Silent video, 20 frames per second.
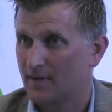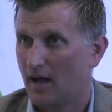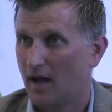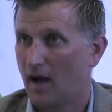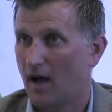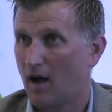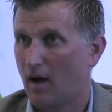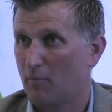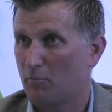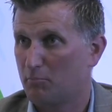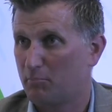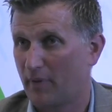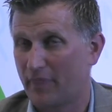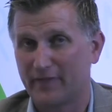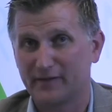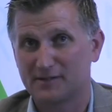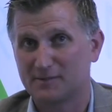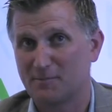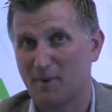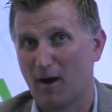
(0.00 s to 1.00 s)
But
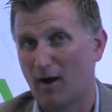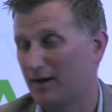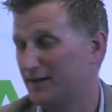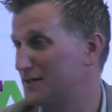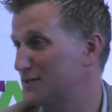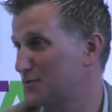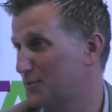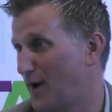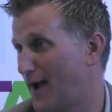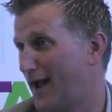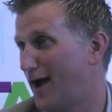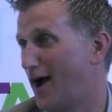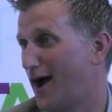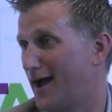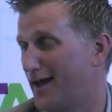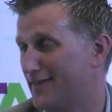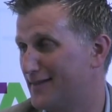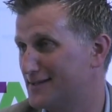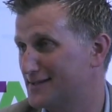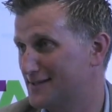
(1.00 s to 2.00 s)
the demand is way
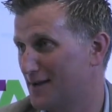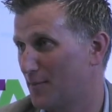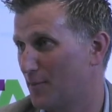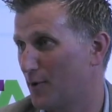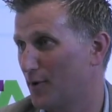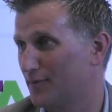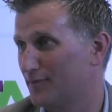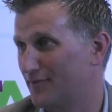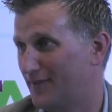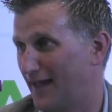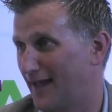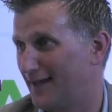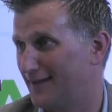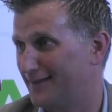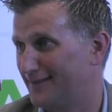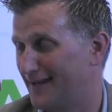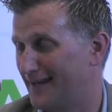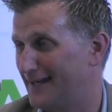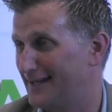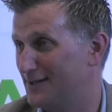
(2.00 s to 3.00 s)
higher this summer
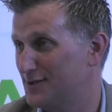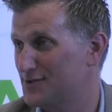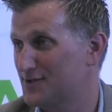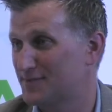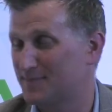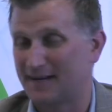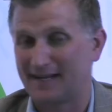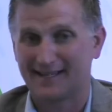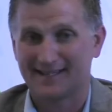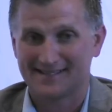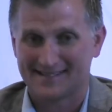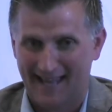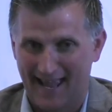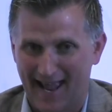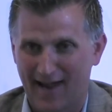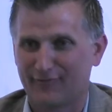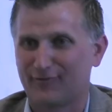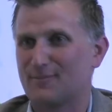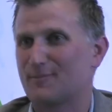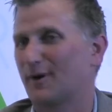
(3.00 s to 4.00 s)
than it used to be because
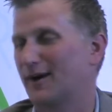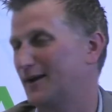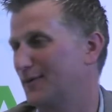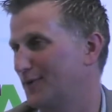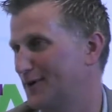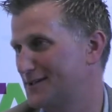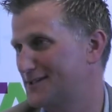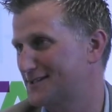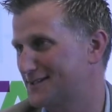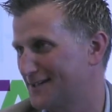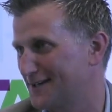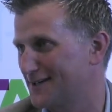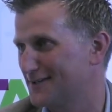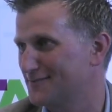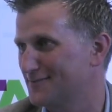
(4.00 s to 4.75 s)
everybody wants to.